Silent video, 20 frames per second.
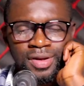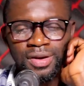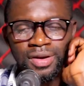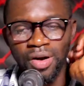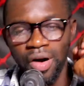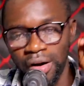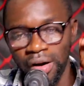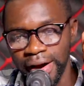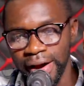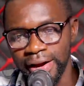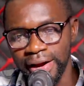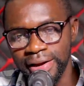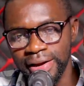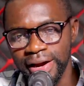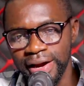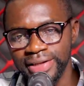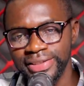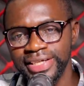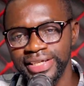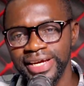Okay.
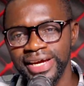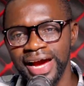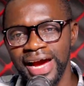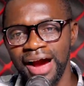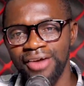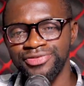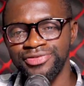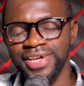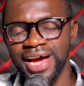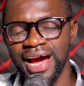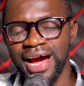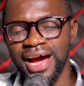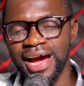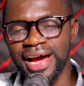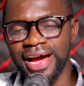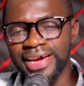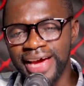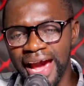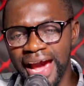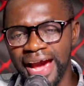Enti after a
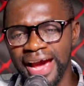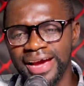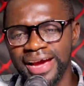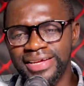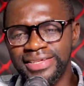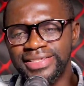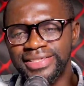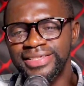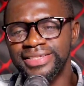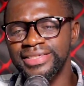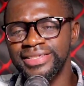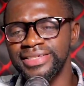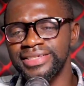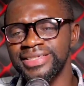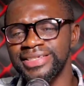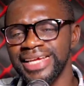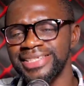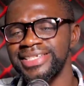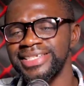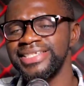year
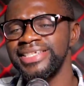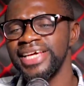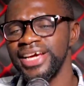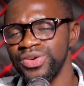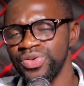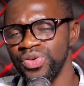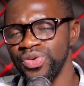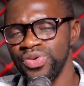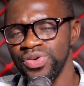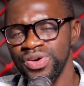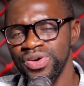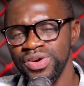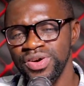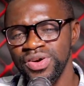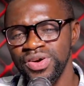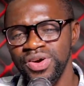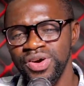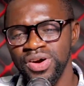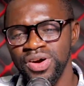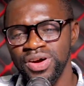Saturday no.
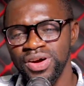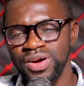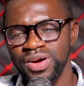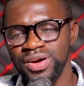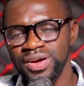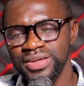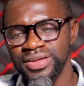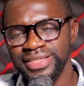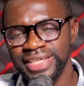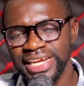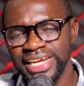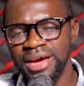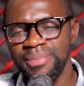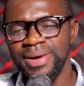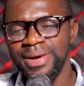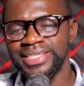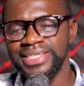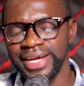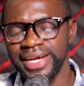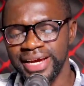Say na e
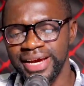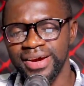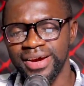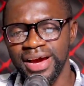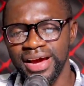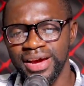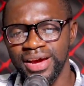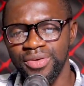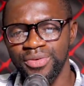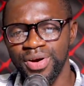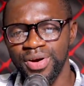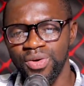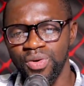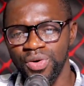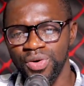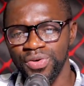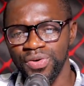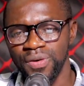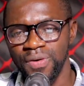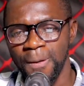be check a year
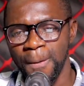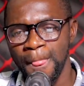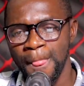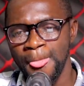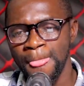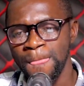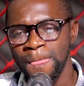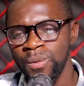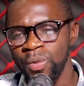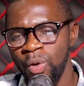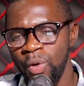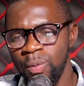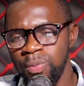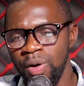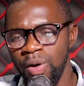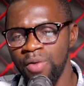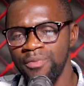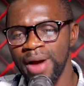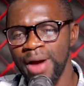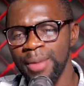record no.
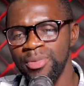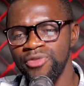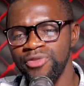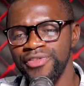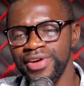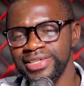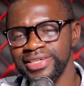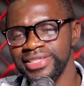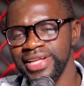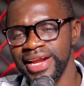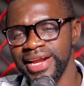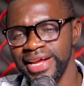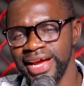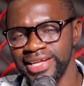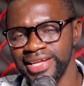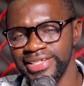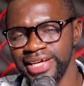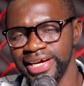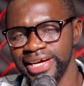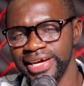Ubo Bible verse na na
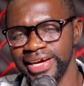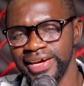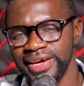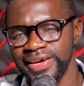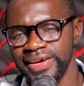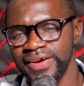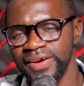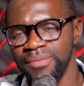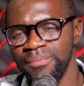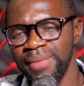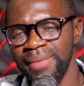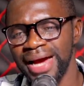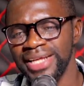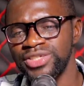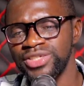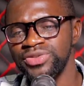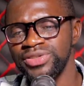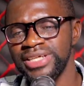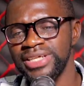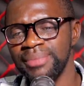check.
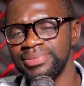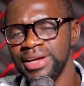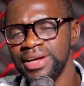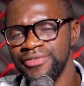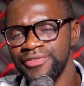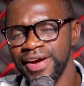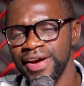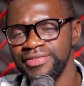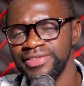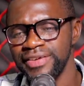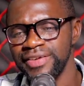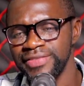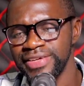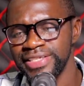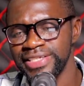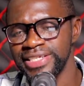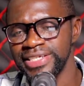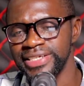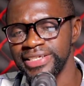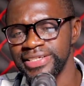Matthew chapter
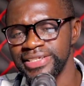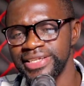5:17.